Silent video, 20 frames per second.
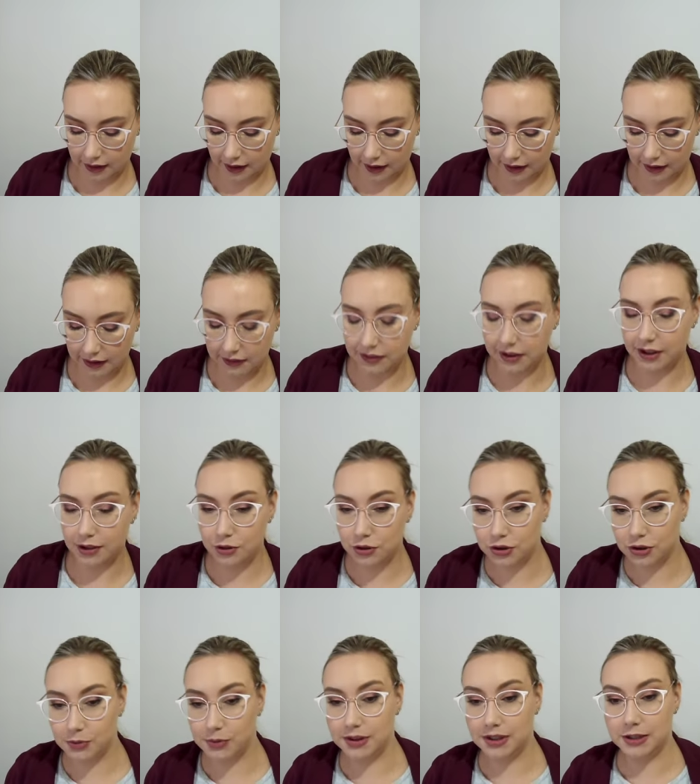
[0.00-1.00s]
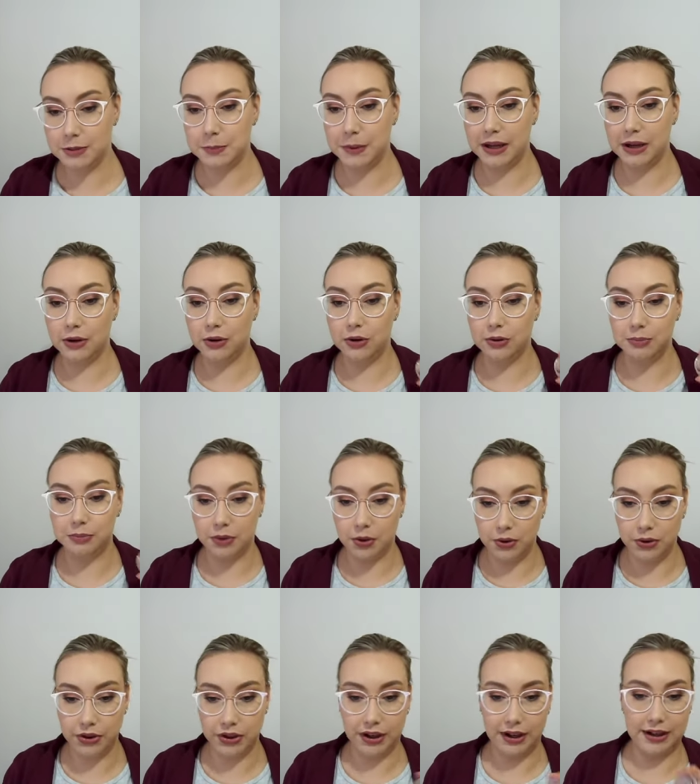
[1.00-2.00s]
I have issue with this being called
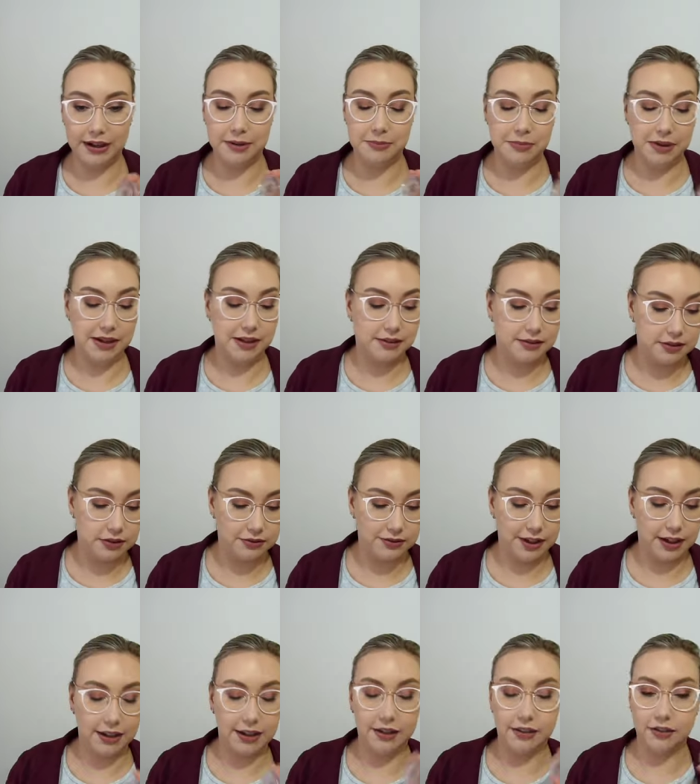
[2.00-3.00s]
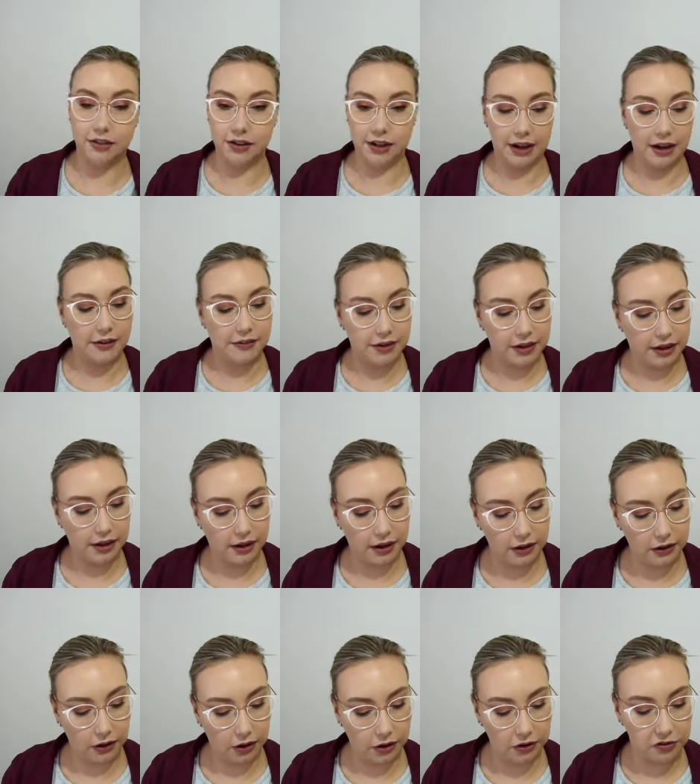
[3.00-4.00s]
Morganite and being silver and not having a
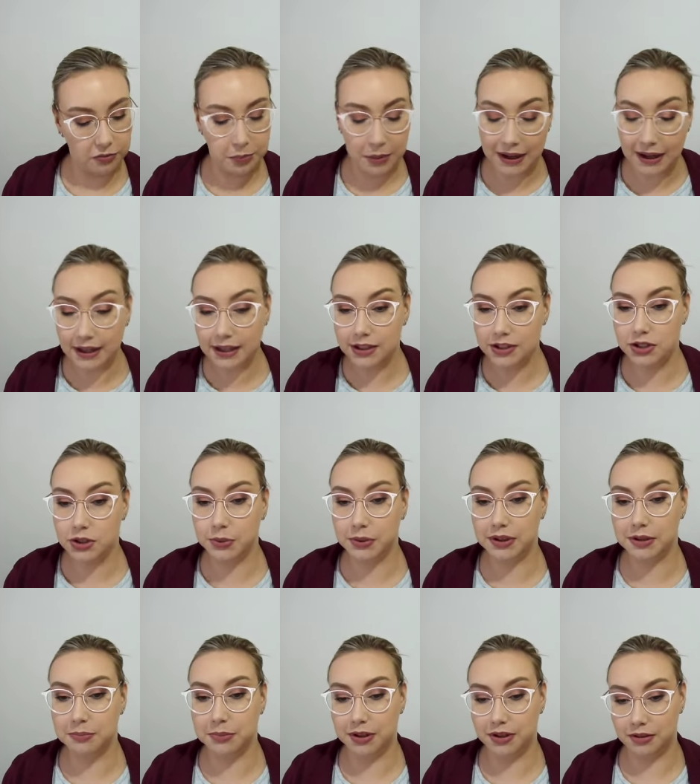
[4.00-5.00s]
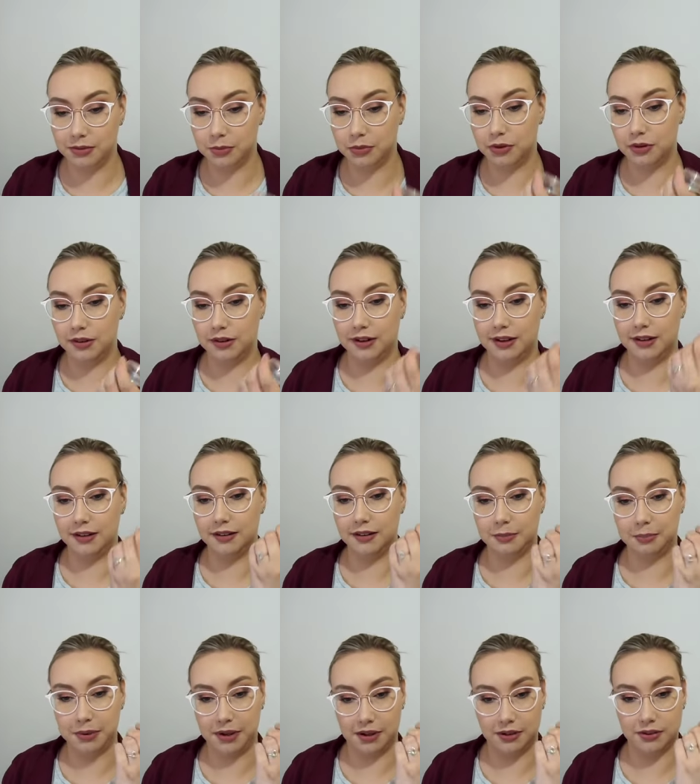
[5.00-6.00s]
lot of pink to it, because Morganite is a
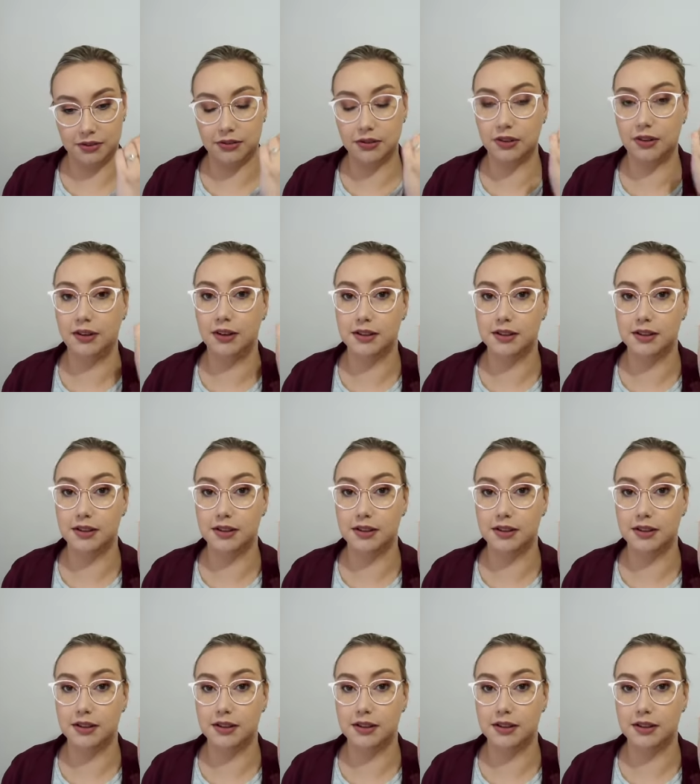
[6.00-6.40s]
pink stone.